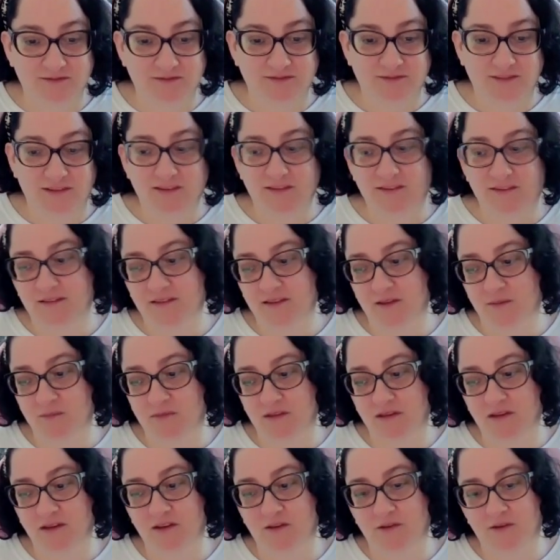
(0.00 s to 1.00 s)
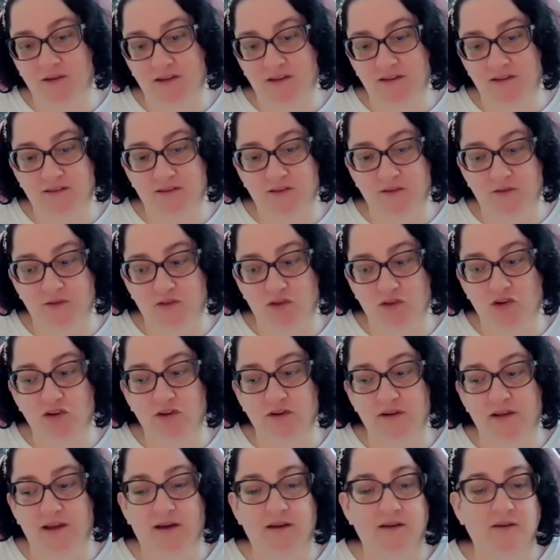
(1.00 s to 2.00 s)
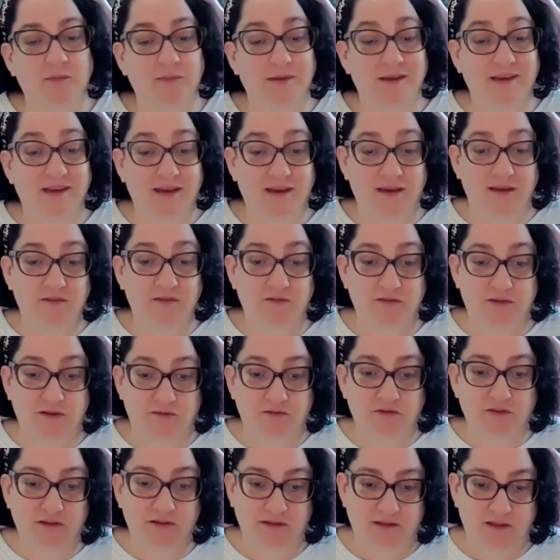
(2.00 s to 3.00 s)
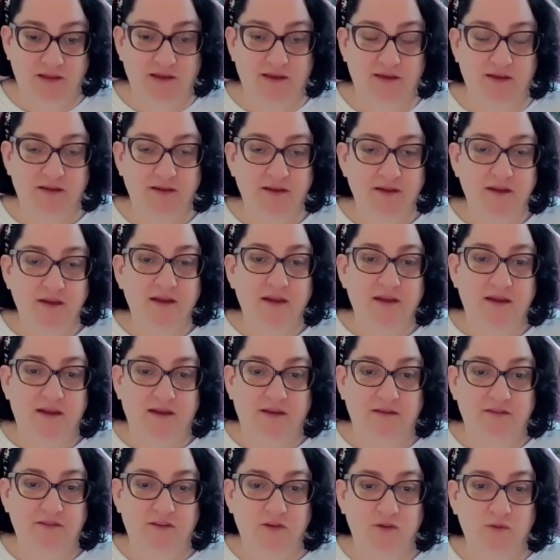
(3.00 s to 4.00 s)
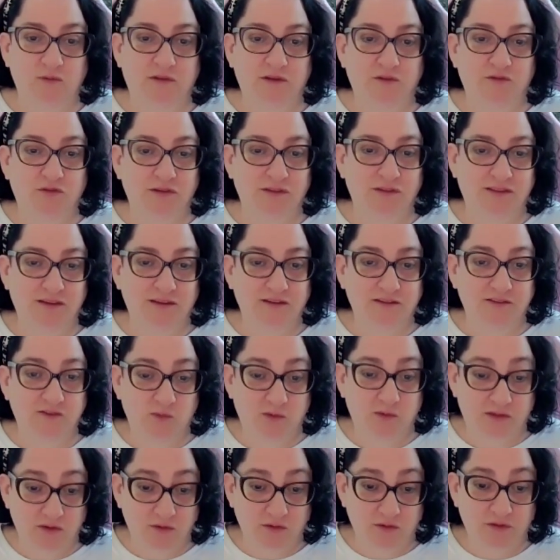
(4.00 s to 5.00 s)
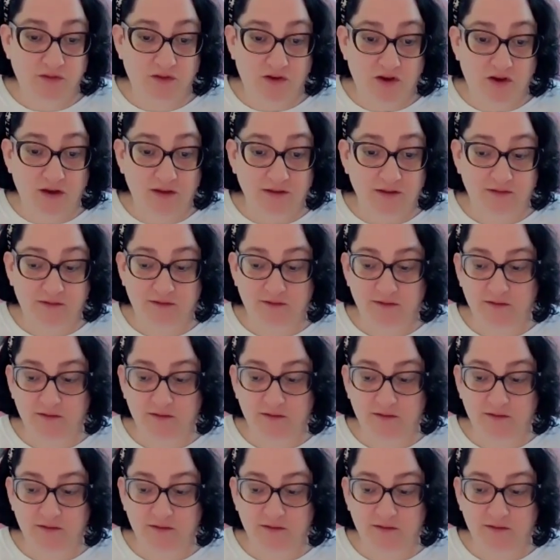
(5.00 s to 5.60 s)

This is something you need to learn how to behave differently and do different things with your thoughts.